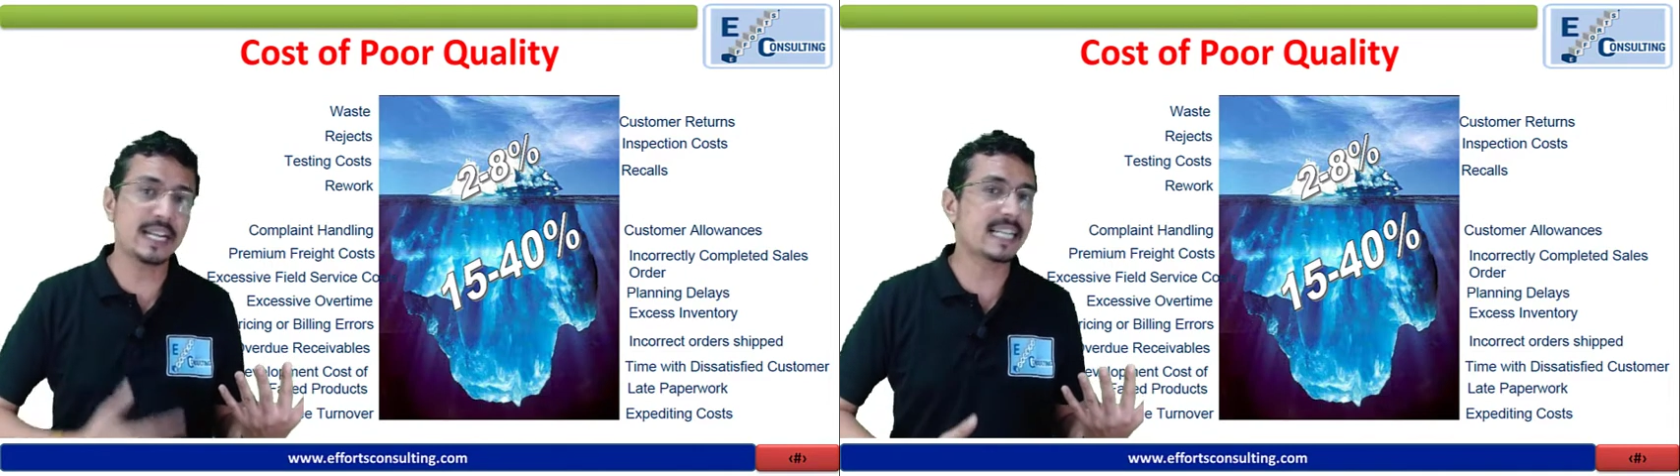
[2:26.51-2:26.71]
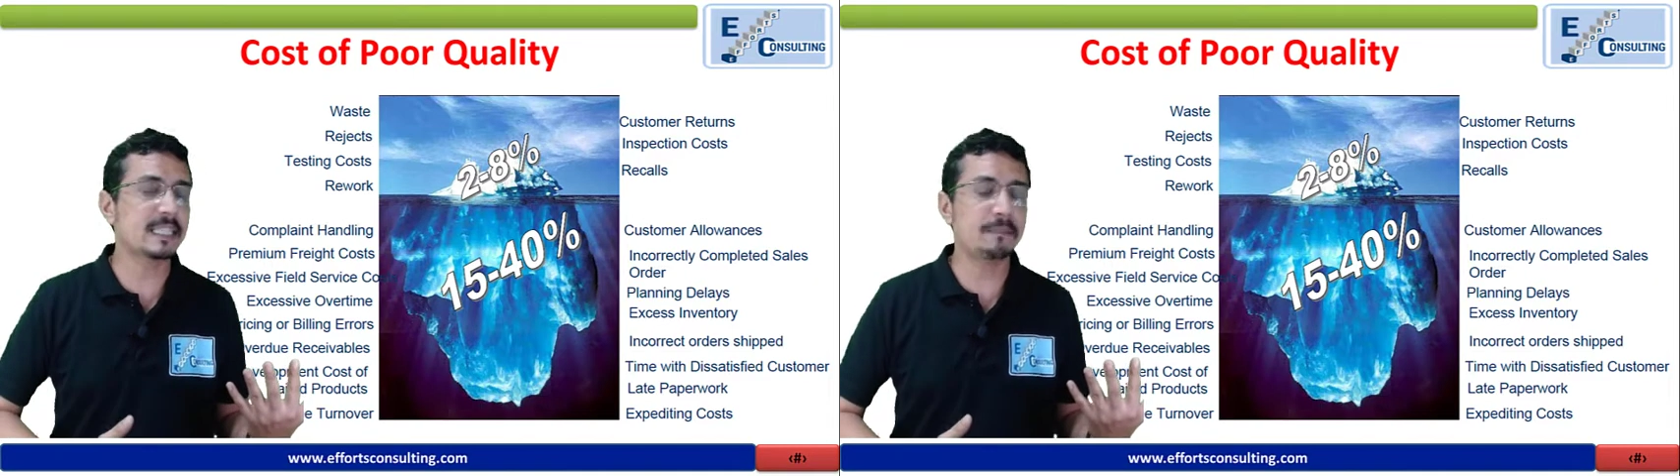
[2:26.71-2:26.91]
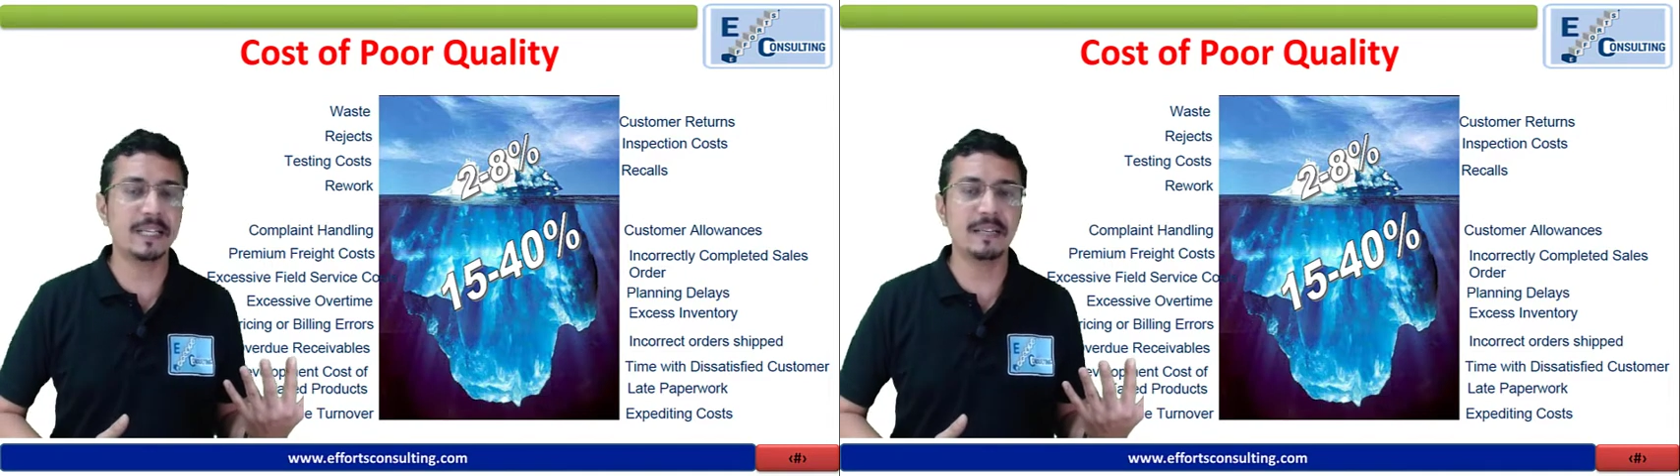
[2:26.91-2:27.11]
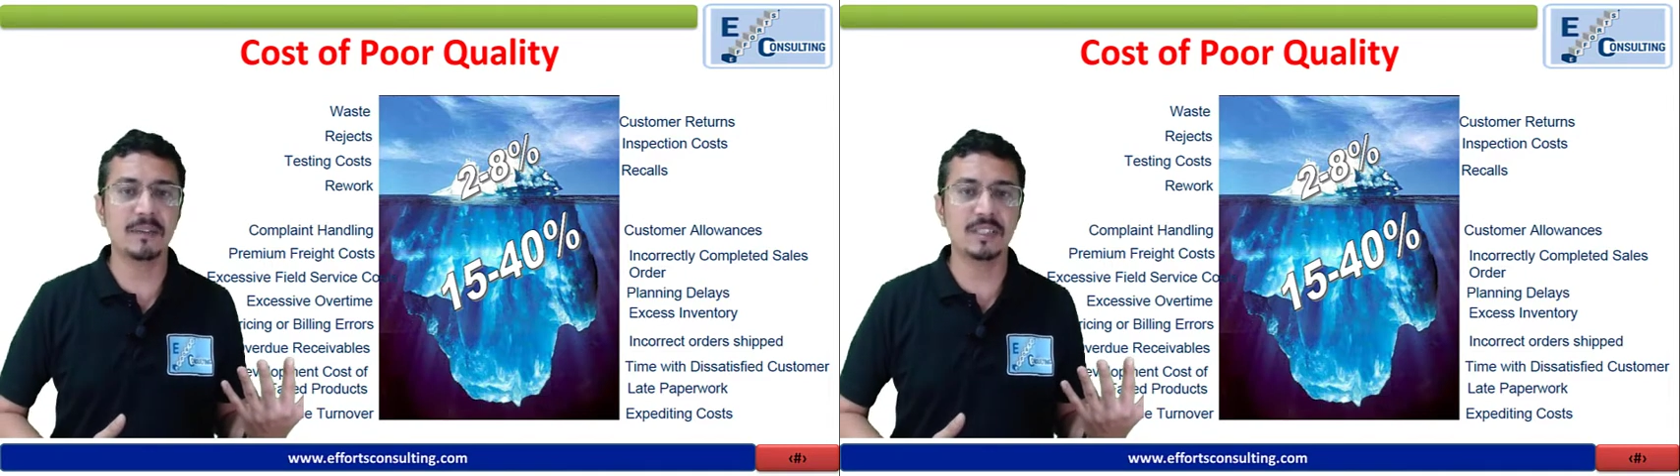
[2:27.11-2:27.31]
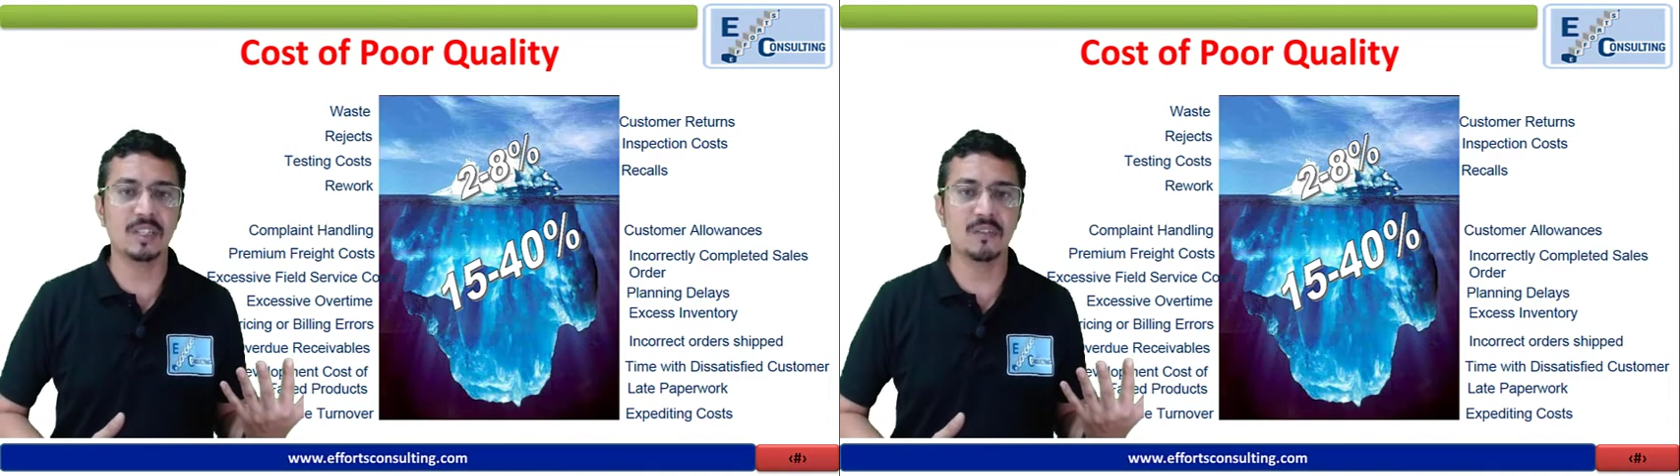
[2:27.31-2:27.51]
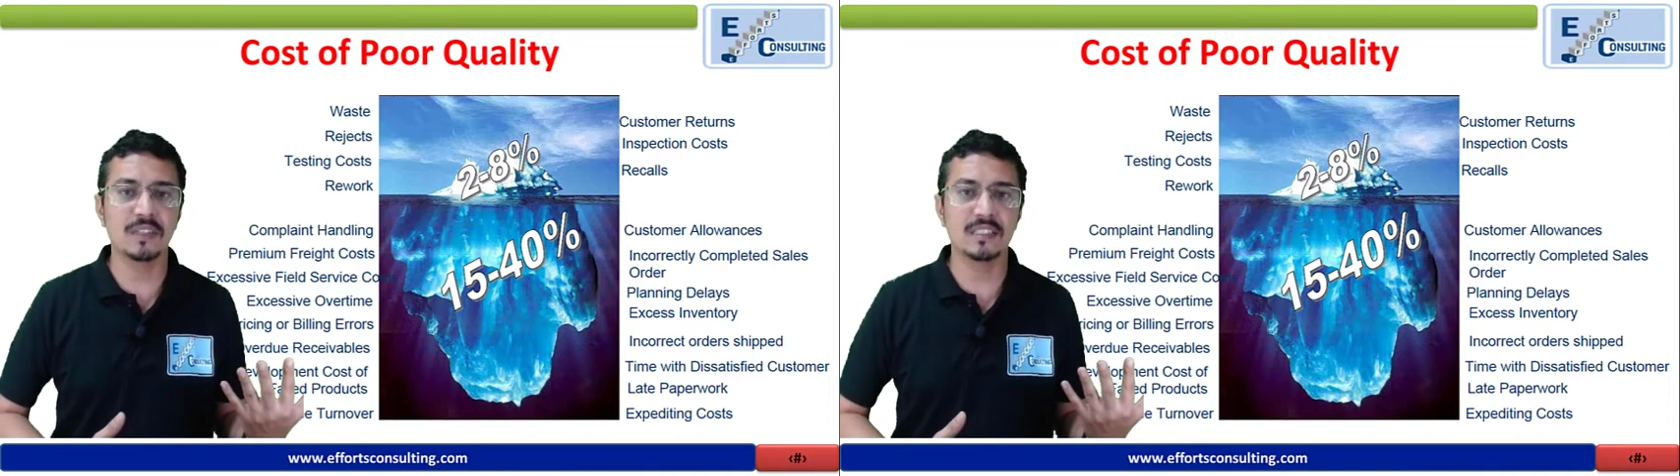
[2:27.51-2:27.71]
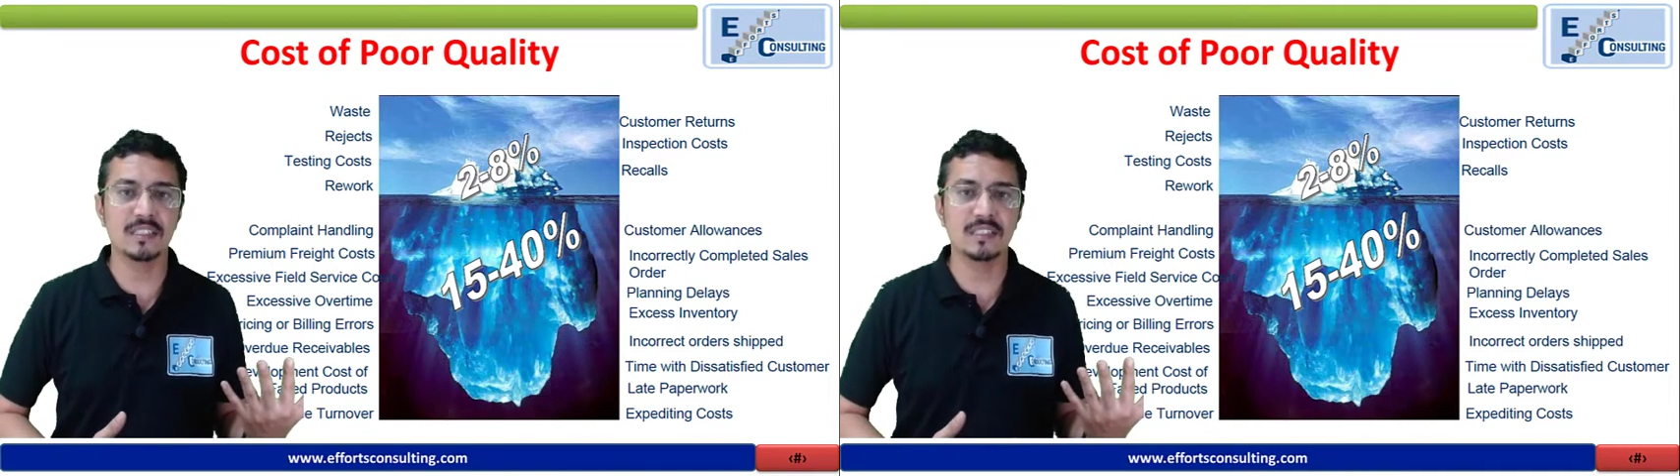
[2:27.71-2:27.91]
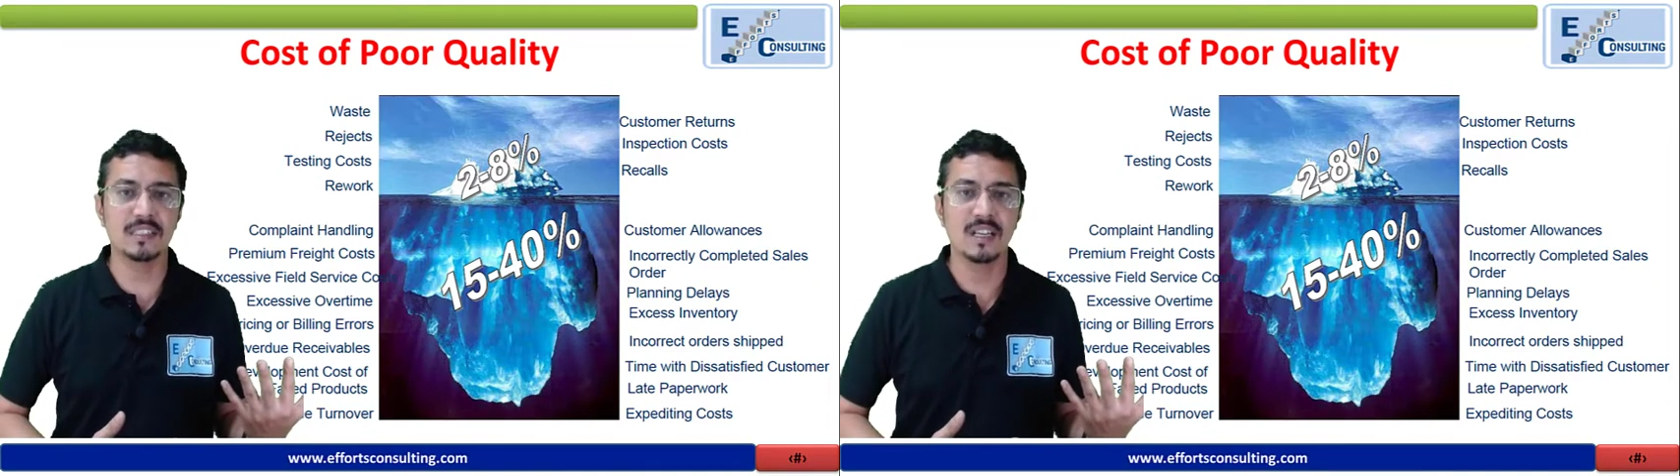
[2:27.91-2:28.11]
accepting our services,